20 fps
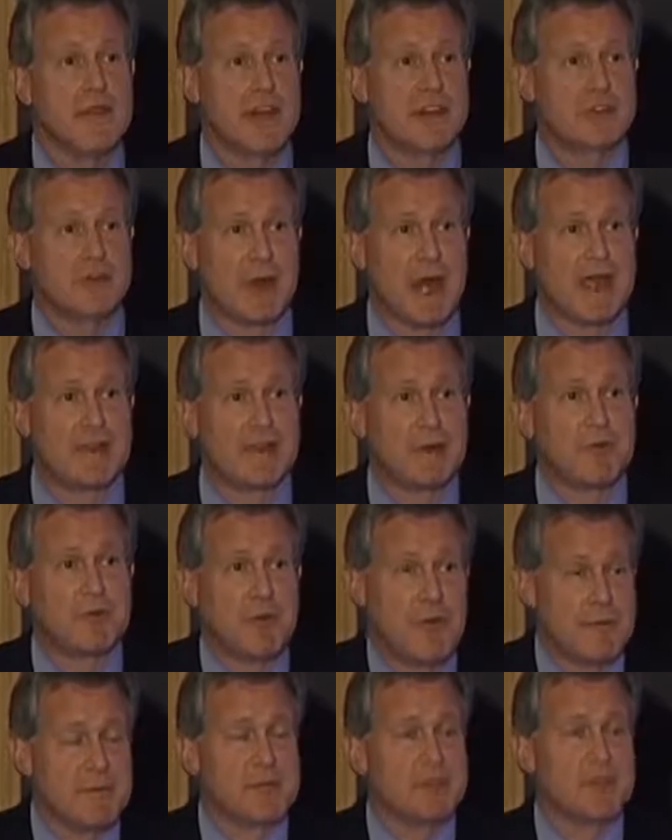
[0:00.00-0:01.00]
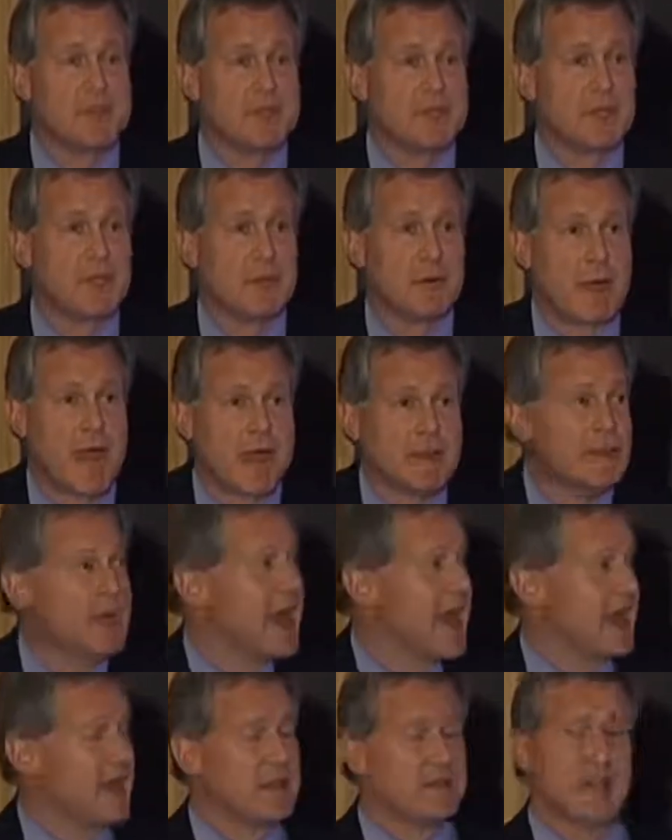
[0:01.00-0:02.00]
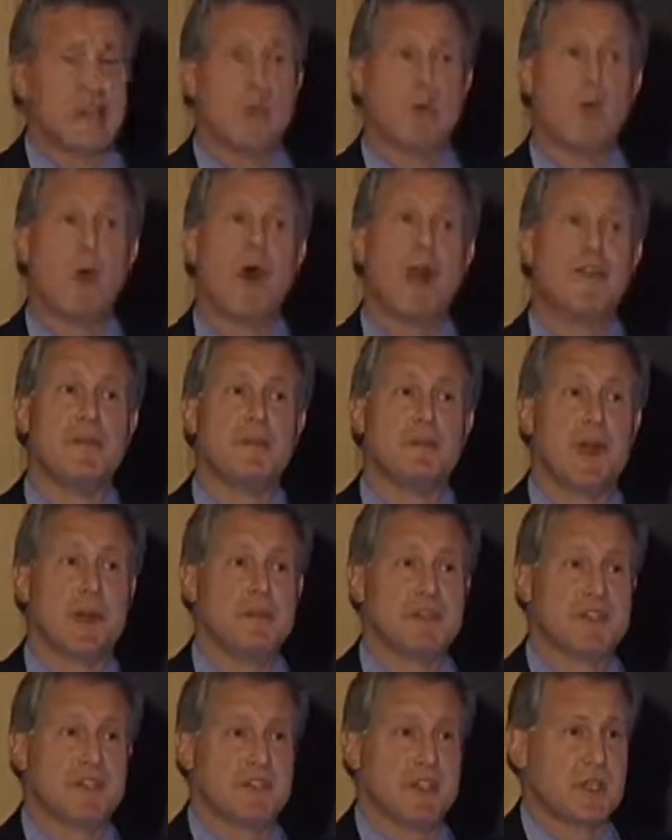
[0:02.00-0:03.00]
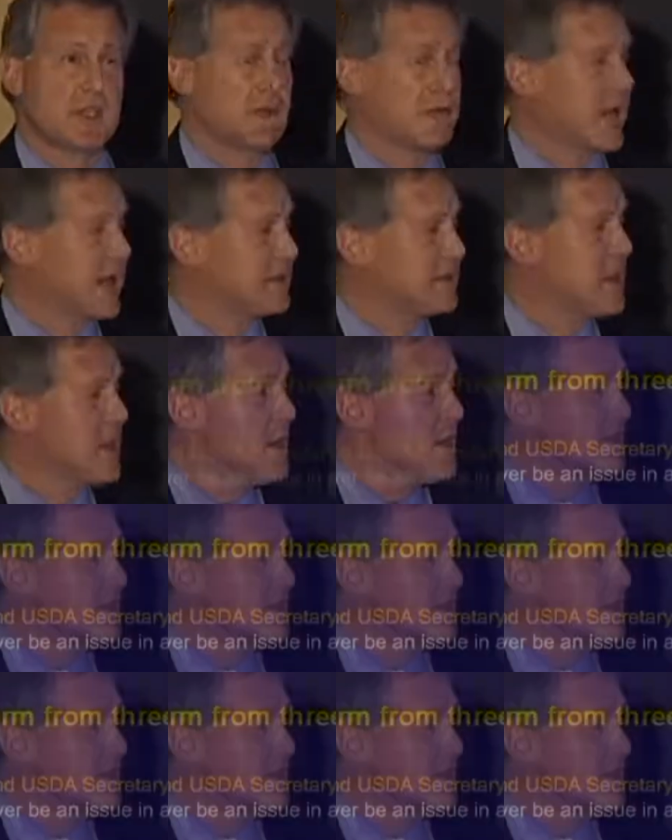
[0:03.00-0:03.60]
That's right, the premise is incorrect. And I'll tell you why the premise is incorrect.